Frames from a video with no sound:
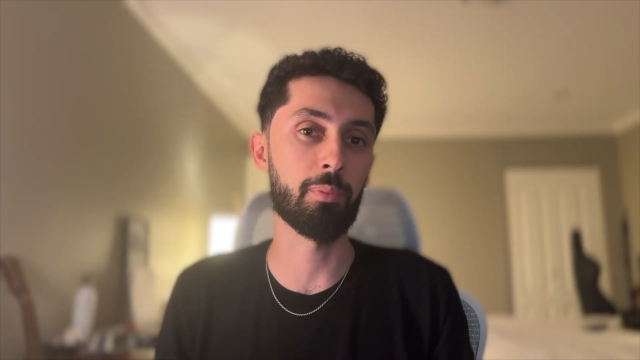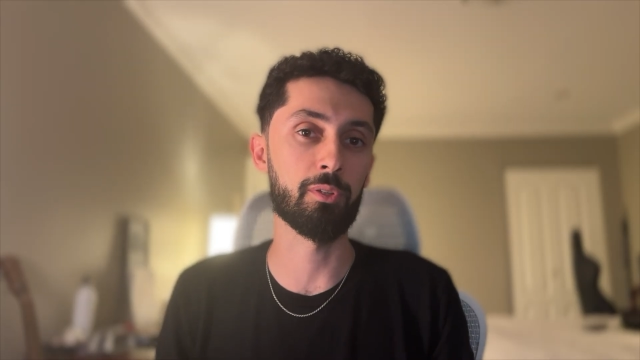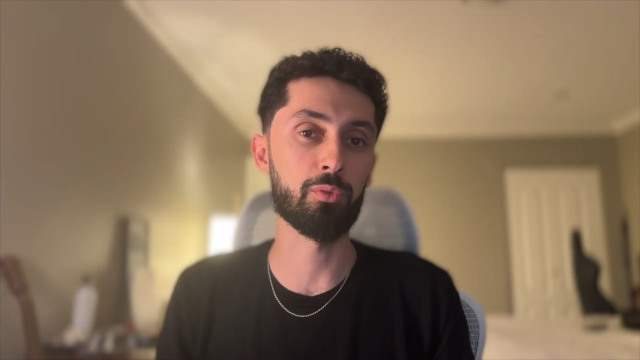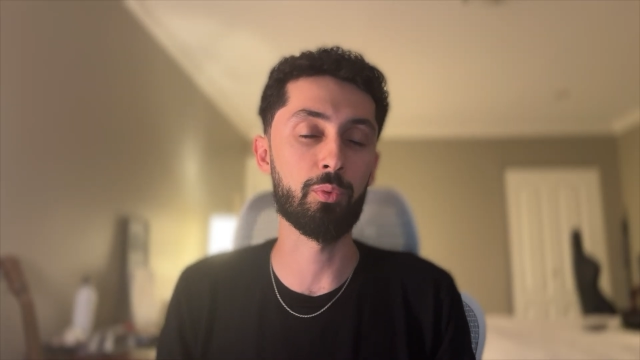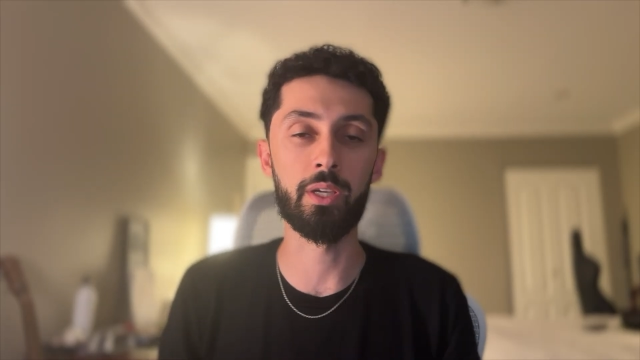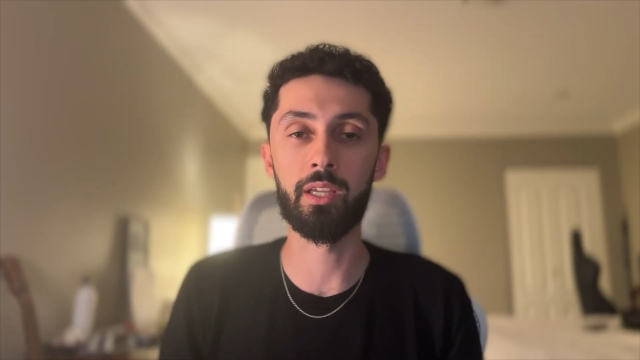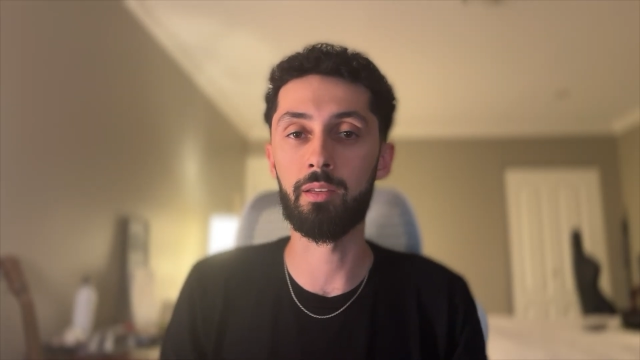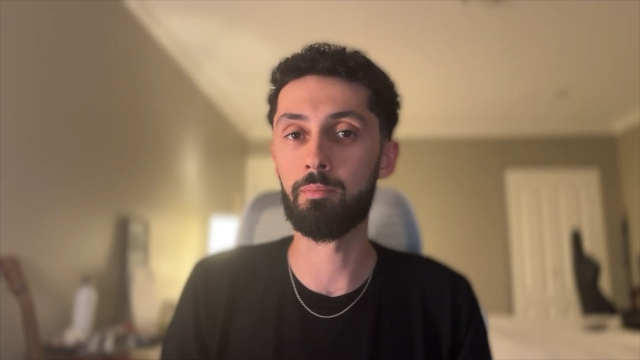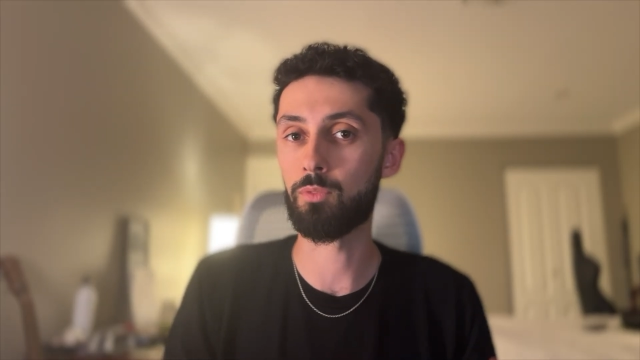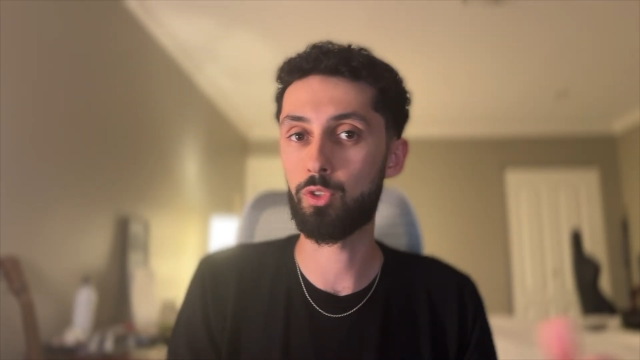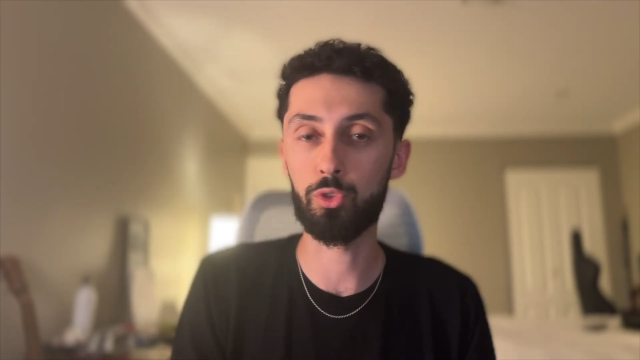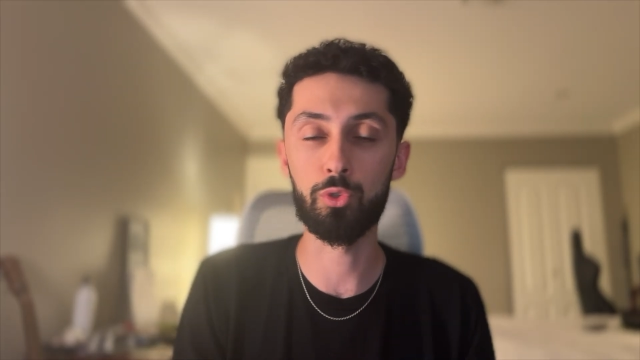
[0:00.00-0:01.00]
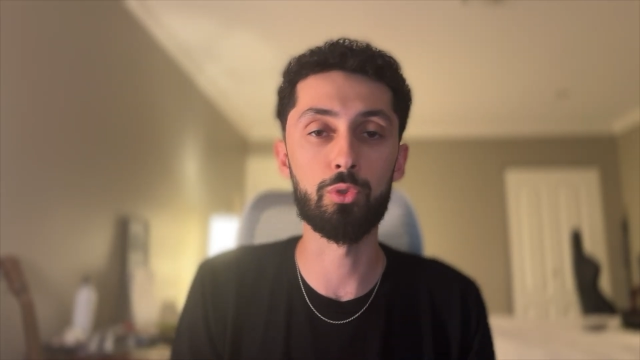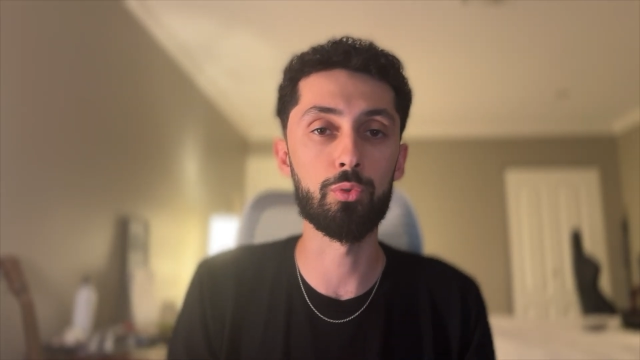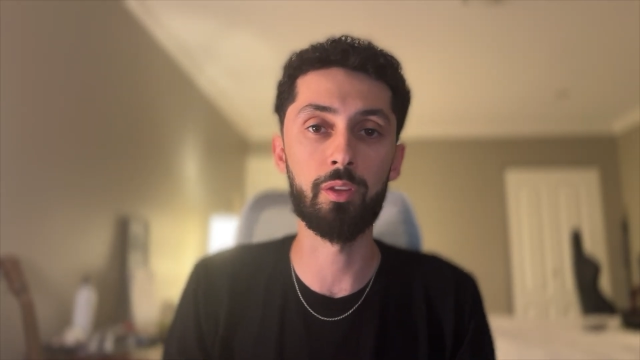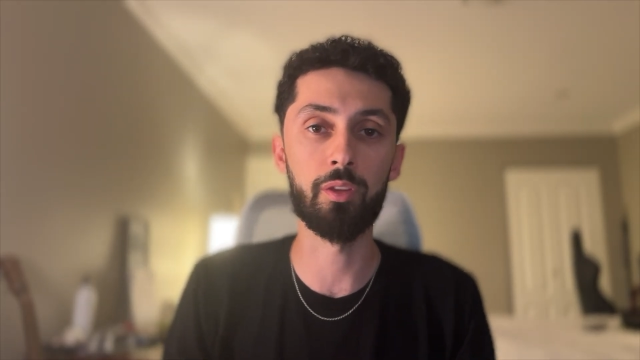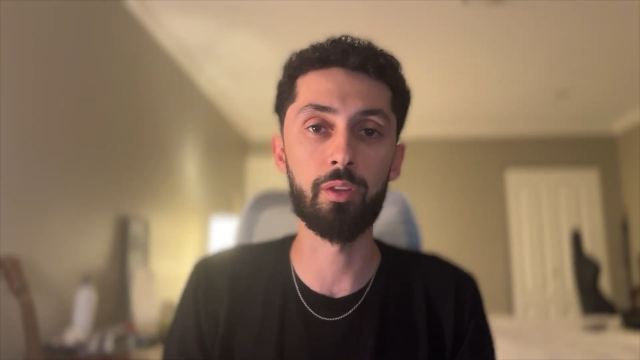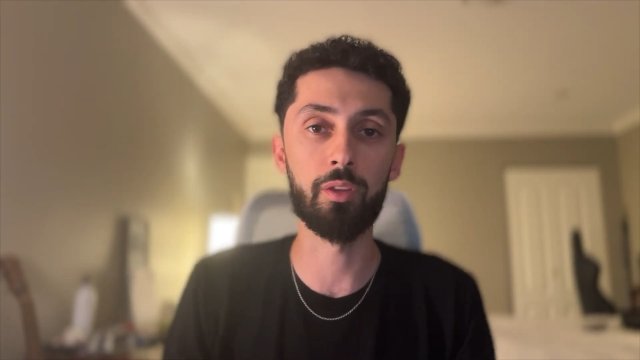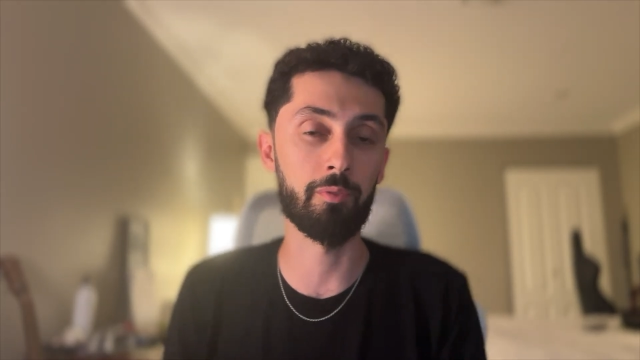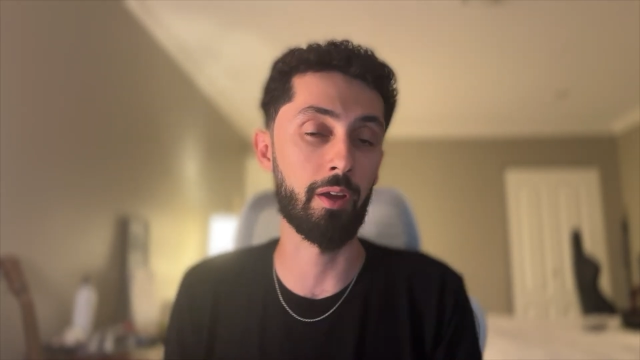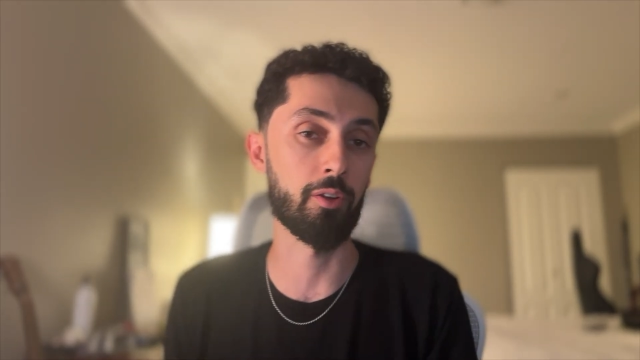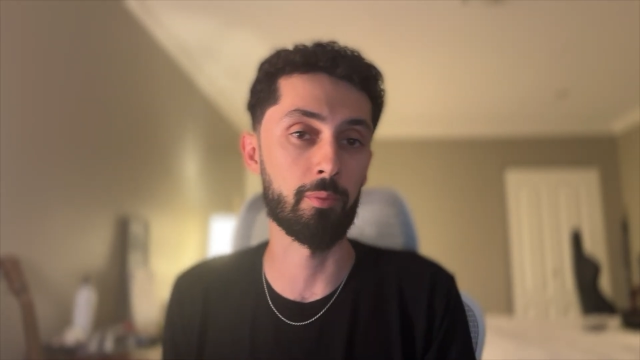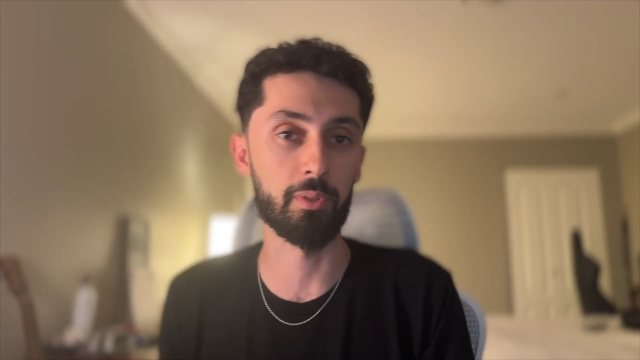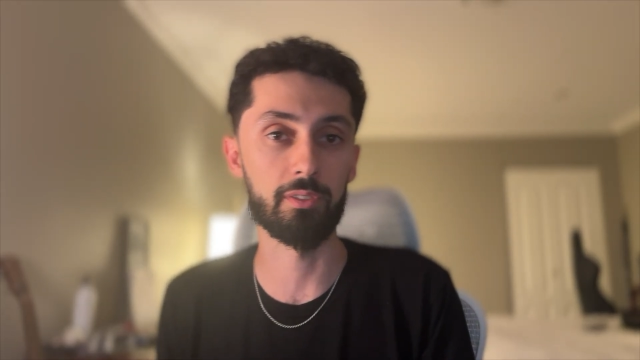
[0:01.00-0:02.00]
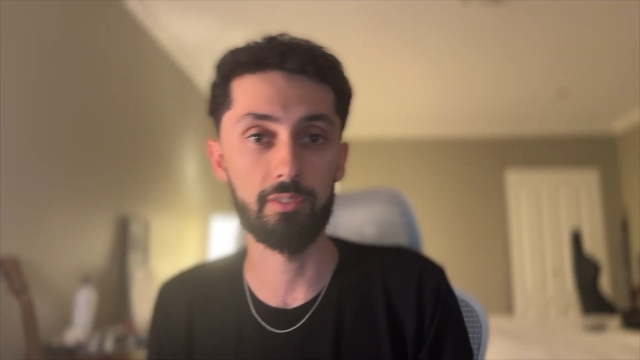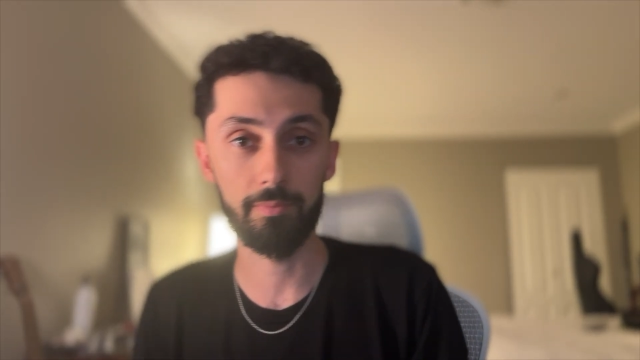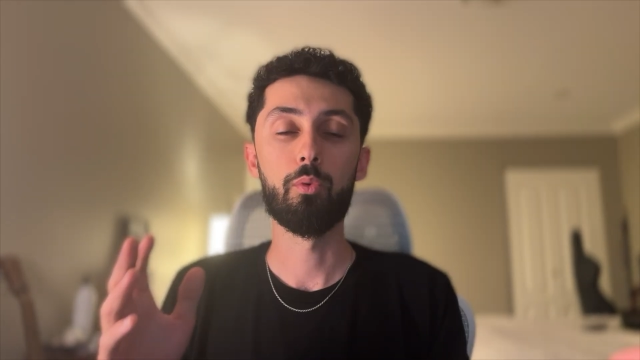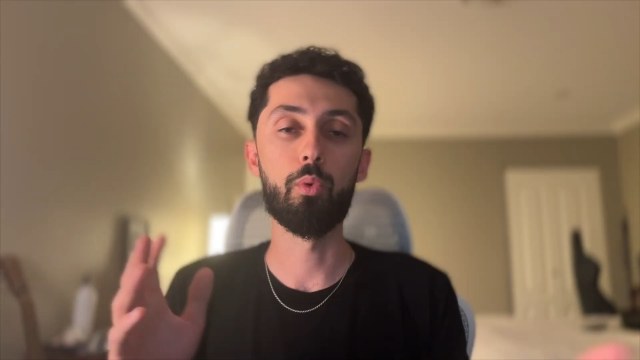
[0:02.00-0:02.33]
between 2 different variables?